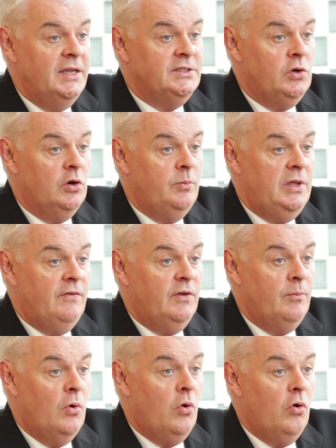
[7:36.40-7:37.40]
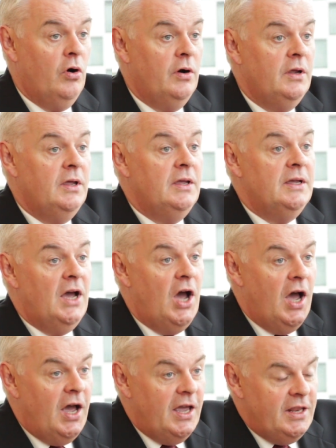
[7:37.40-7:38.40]
is going to be even more
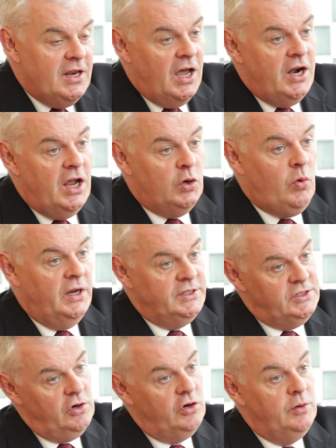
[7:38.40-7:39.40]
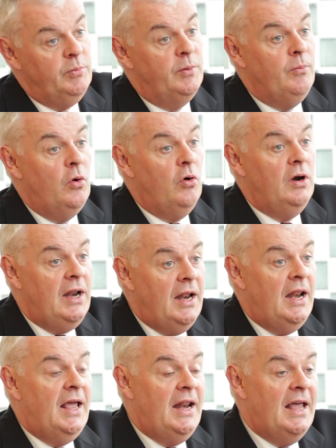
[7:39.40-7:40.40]
not quite uncertain, but more
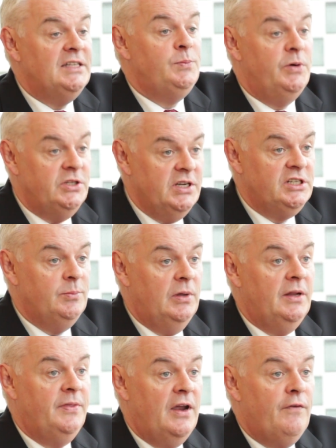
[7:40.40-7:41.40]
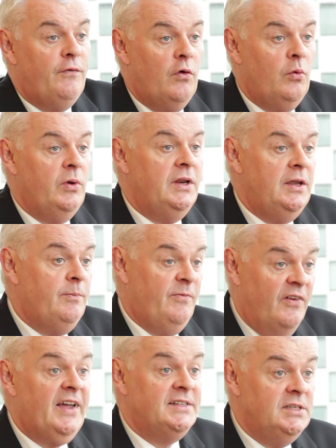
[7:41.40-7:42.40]
less predictable, and therefore we need
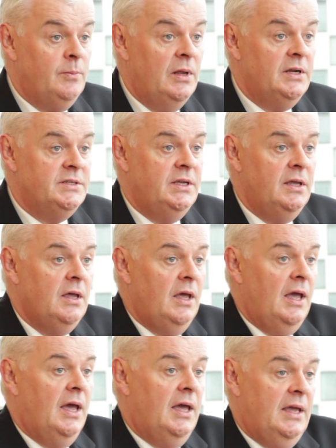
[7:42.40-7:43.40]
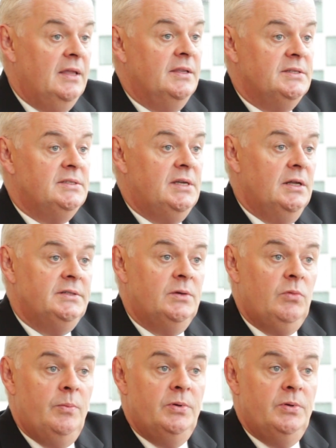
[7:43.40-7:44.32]
flexibility in the skills that we